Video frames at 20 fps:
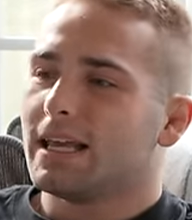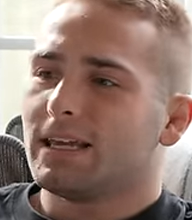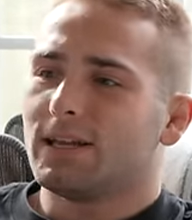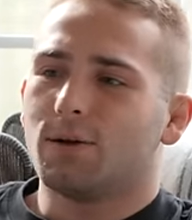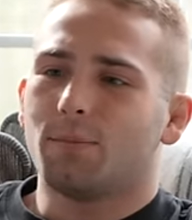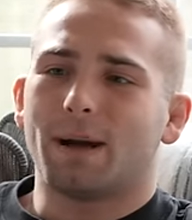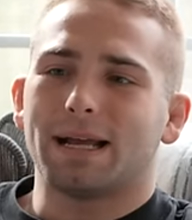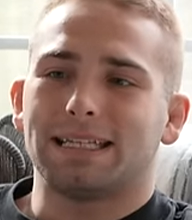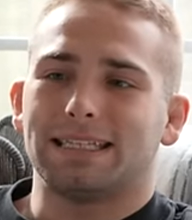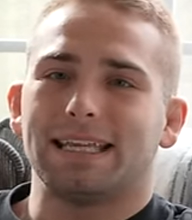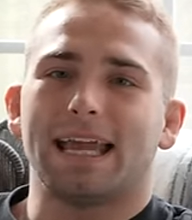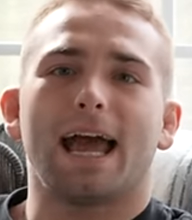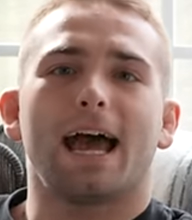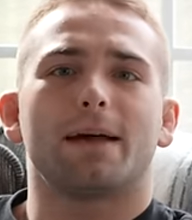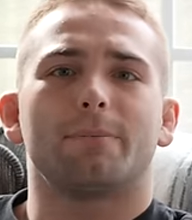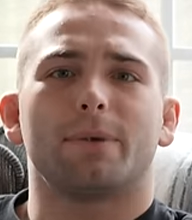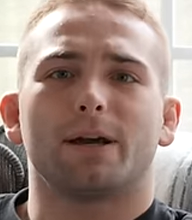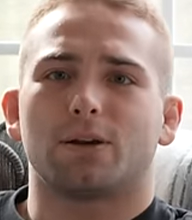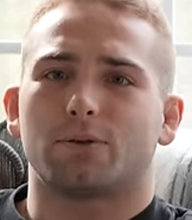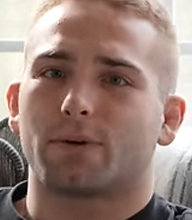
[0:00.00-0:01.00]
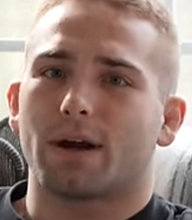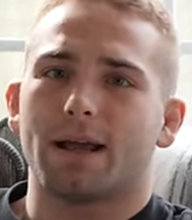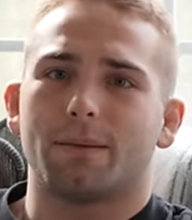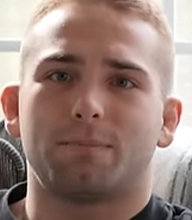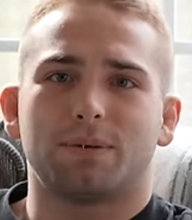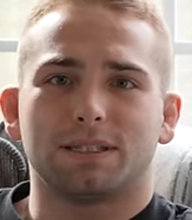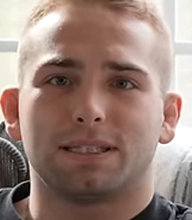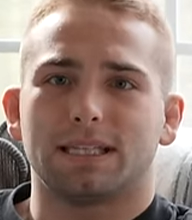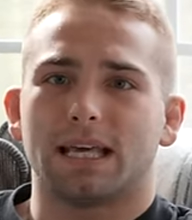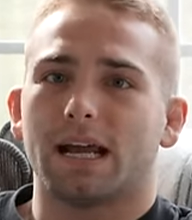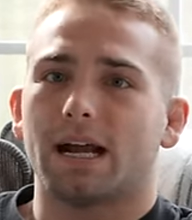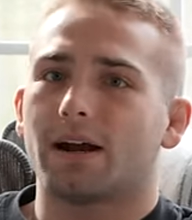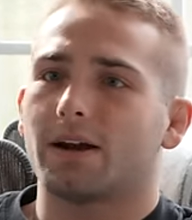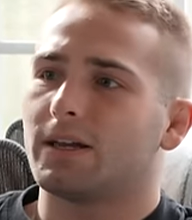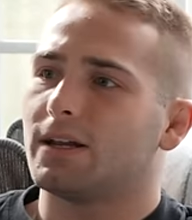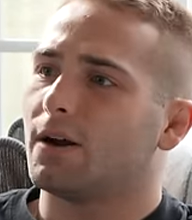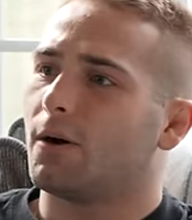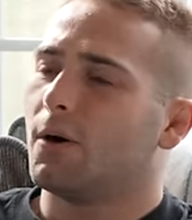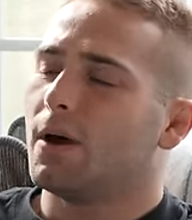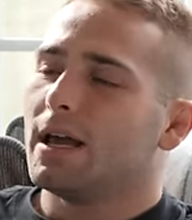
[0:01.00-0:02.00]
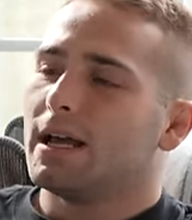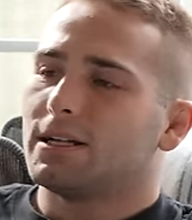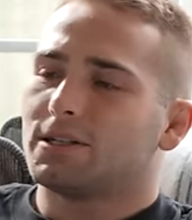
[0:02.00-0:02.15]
you know, my dad, my grandpa's there, you know,